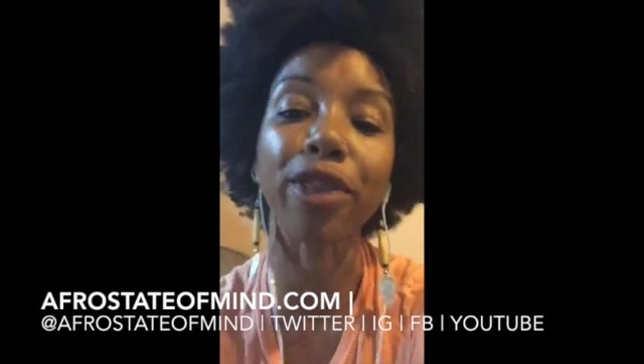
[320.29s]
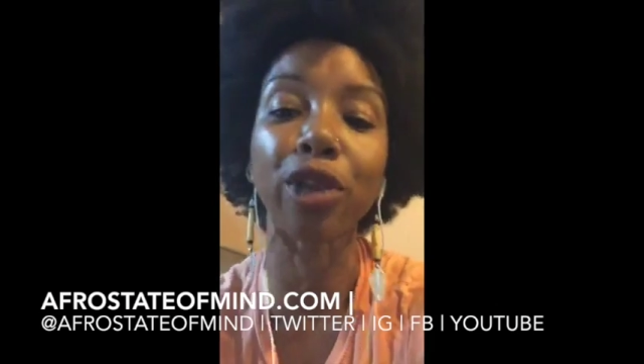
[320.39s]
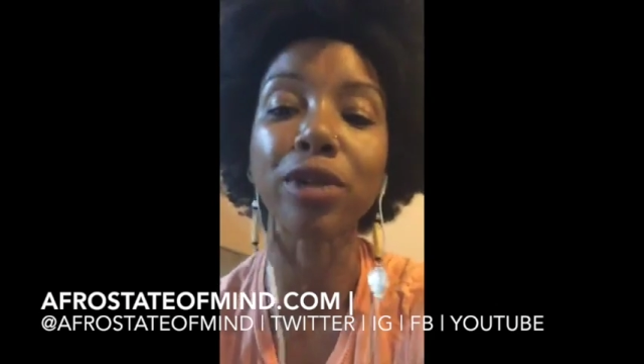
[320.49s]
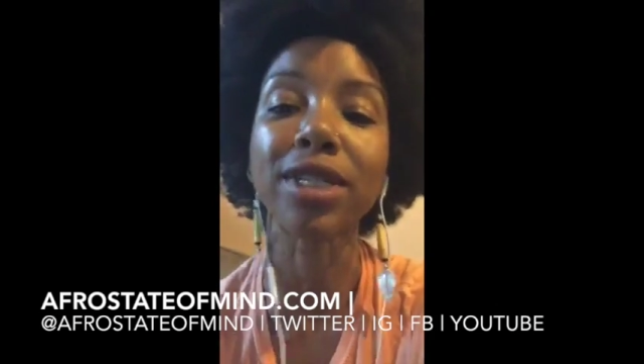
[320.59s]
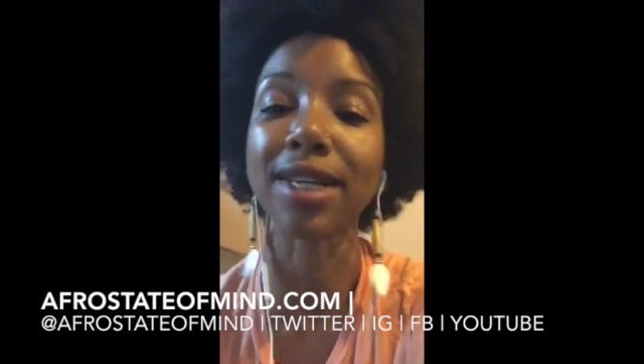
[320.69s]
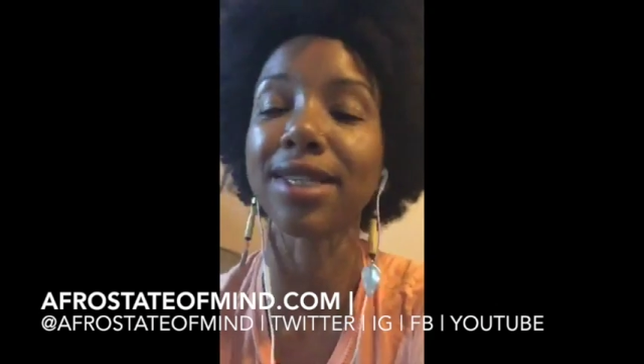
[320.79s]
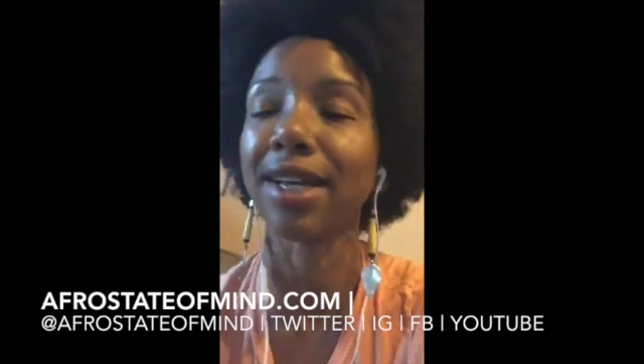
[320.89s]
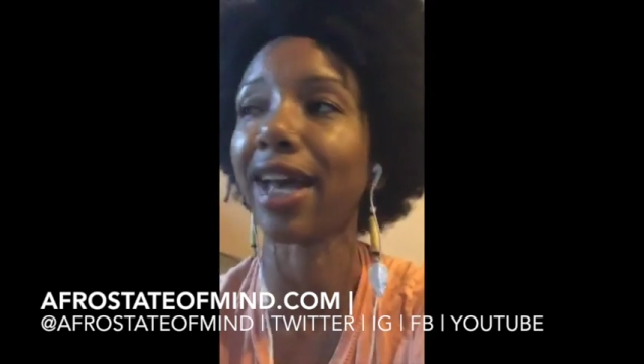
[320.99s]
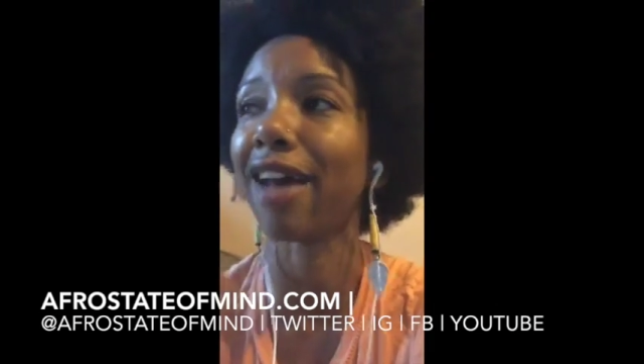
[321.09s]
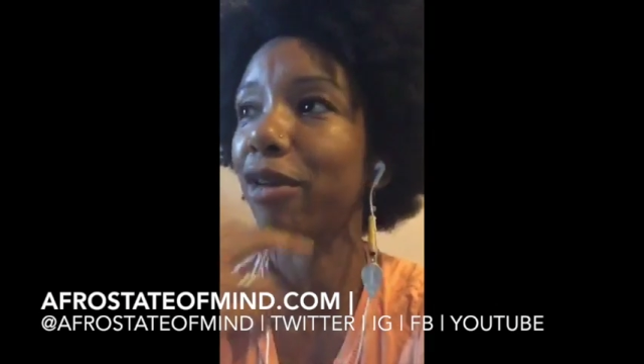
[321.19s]
Those things tend
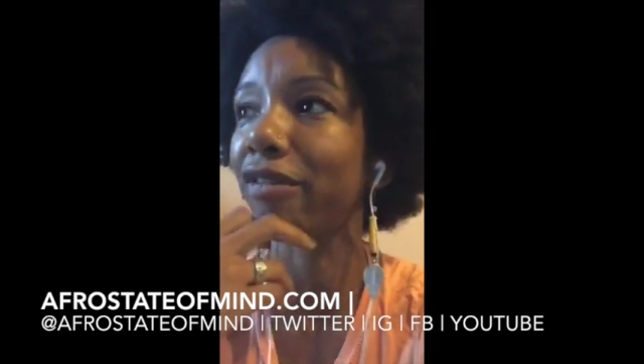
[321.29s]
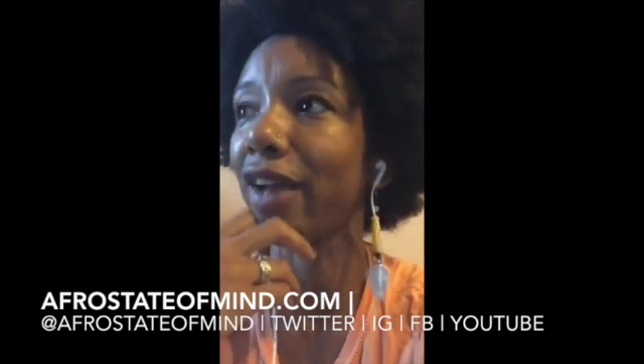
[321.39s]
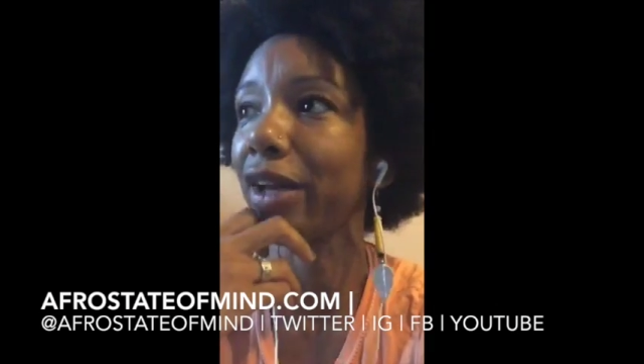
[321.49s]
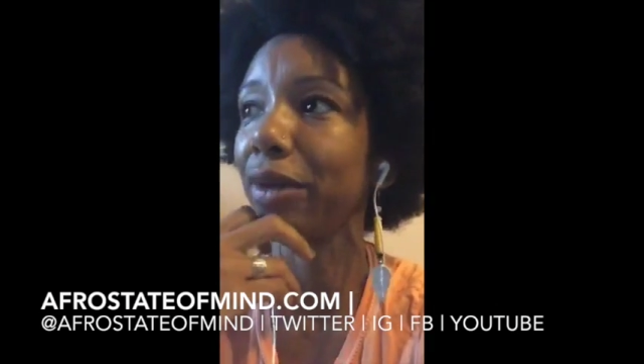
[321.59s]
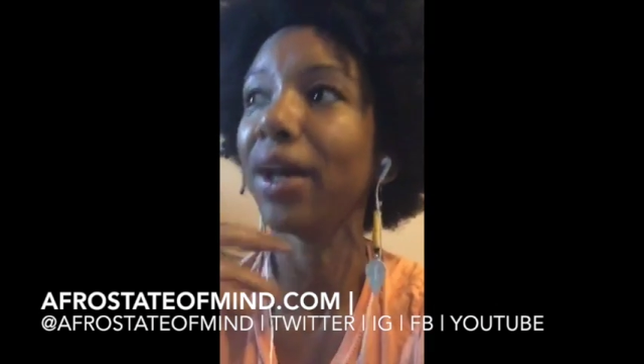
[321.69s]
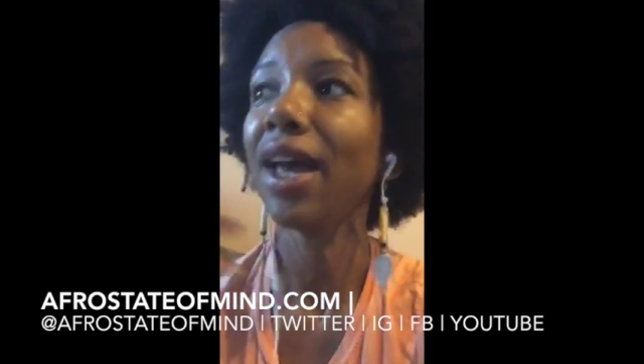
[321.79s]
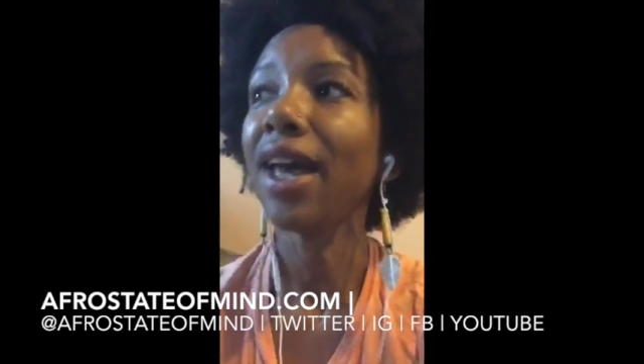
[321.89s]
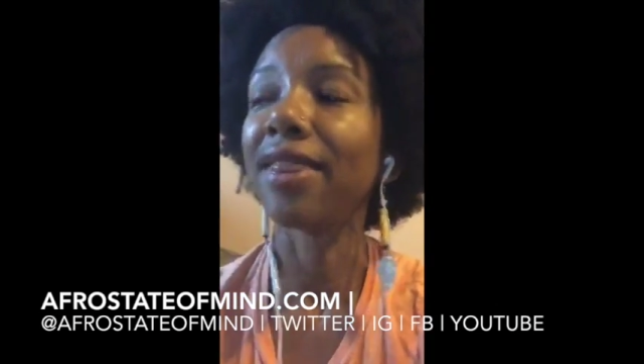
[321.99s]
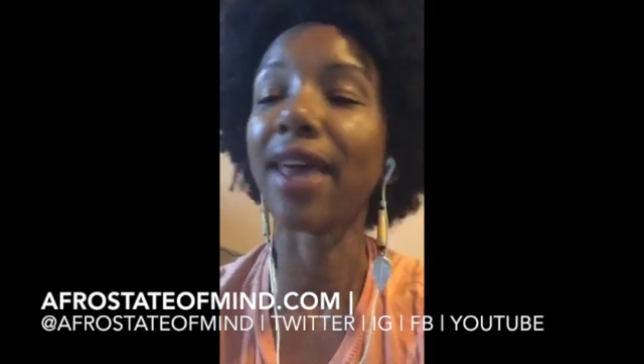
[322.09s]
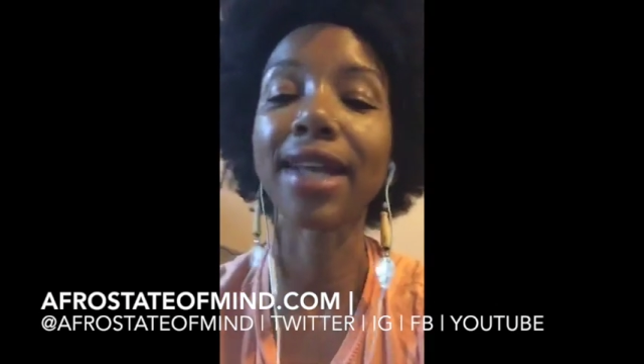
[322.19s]
to have more value
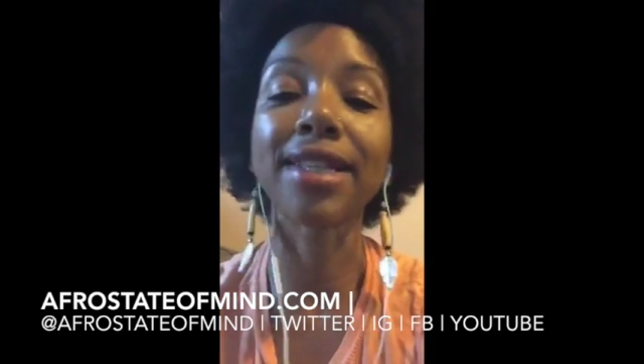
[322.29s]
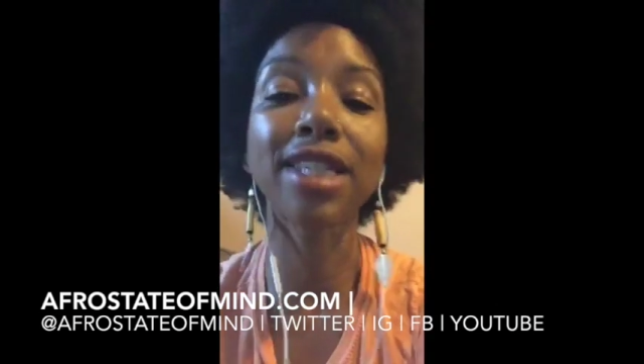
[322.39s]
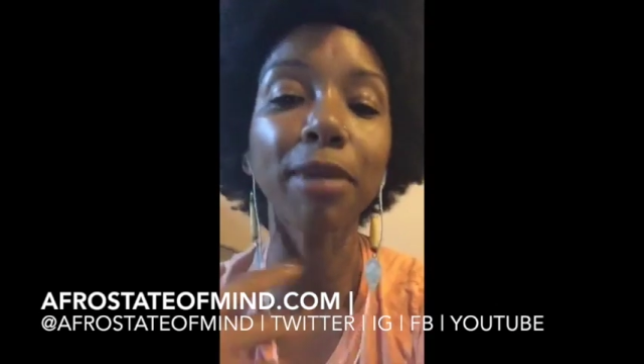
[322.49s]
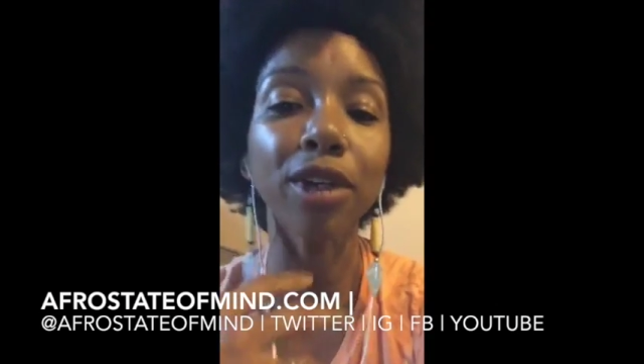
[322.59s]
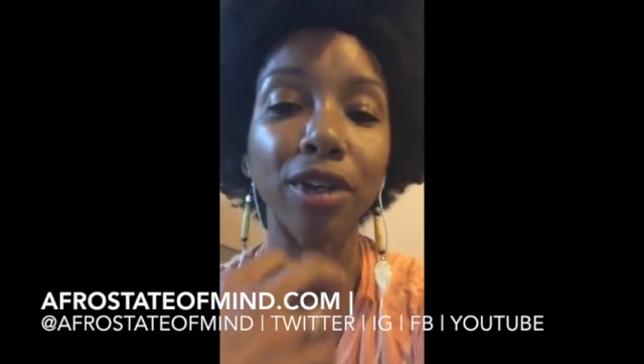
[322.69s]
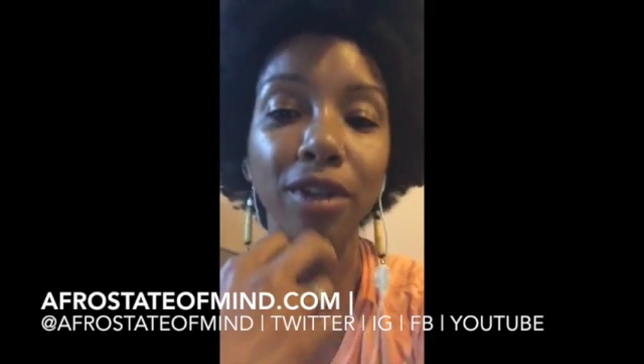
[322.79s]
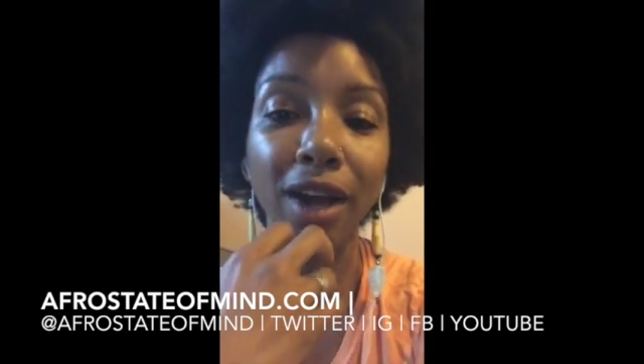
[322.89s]
than similar,